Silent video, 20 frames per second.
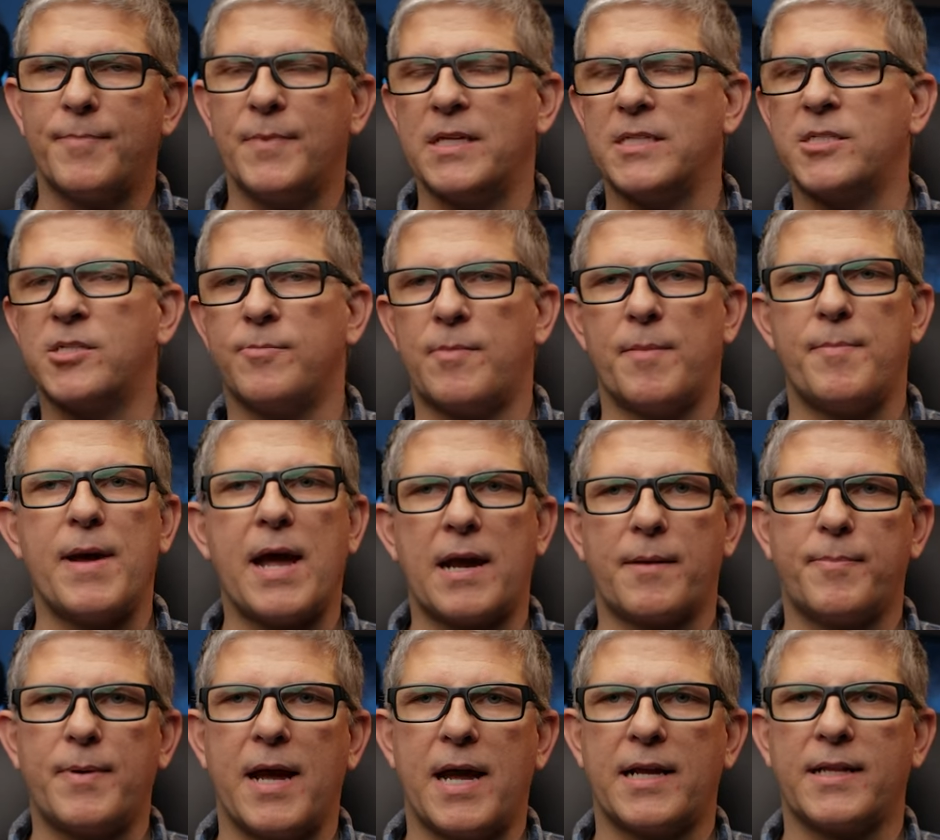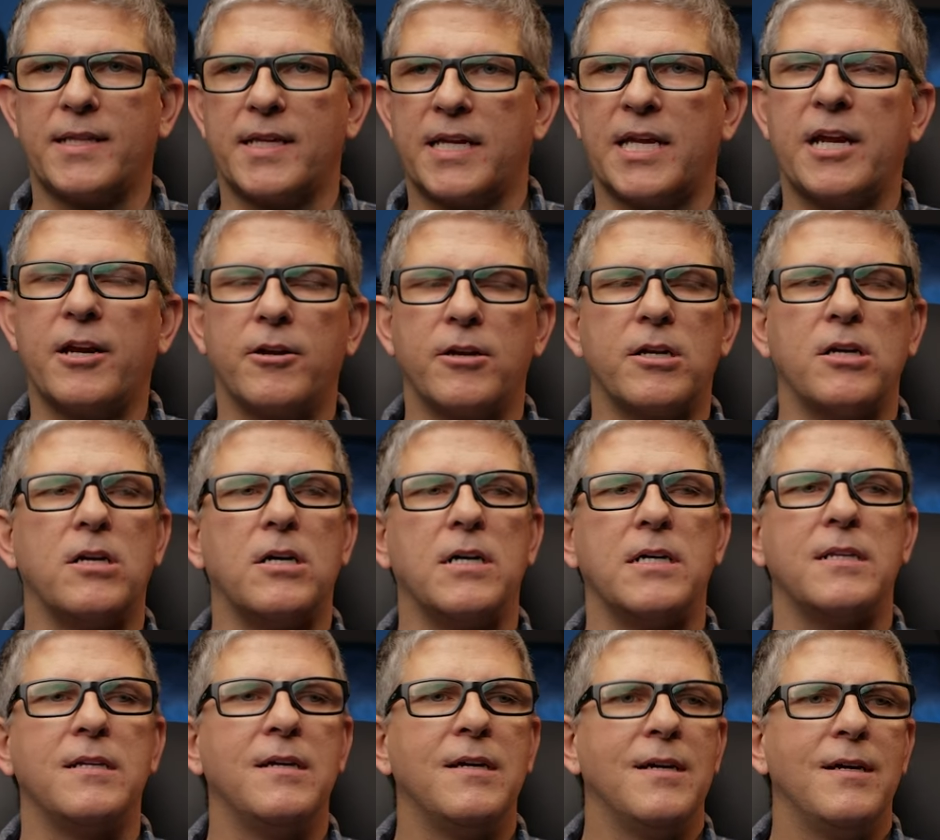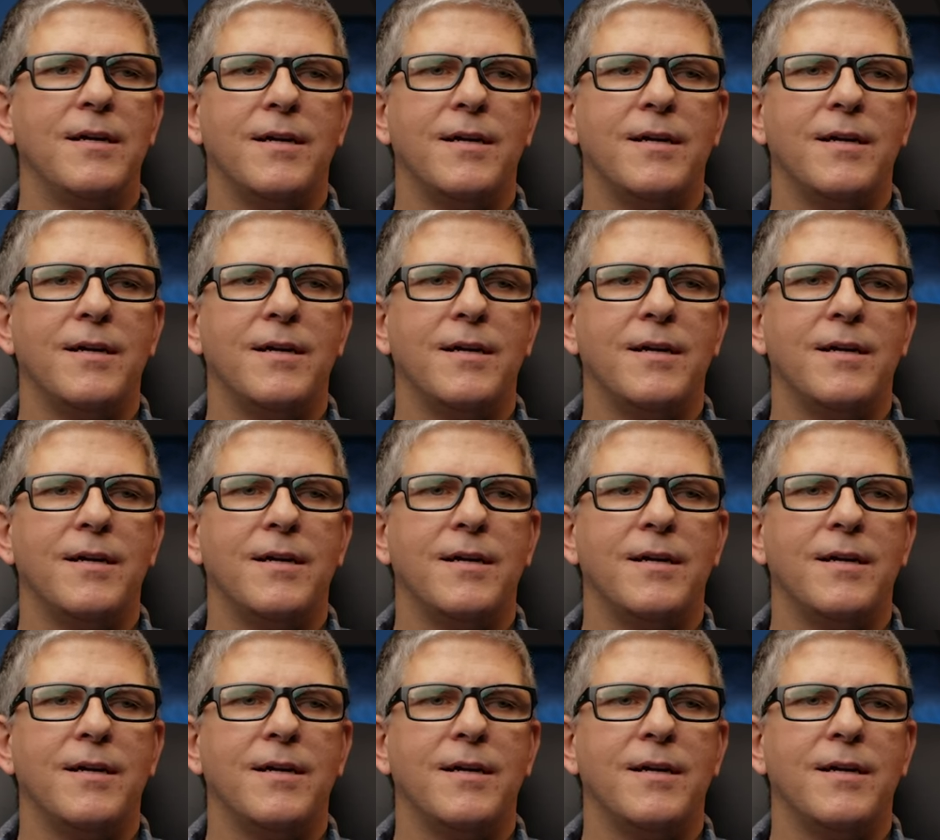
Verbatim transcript: And so my backpack, the carry-on,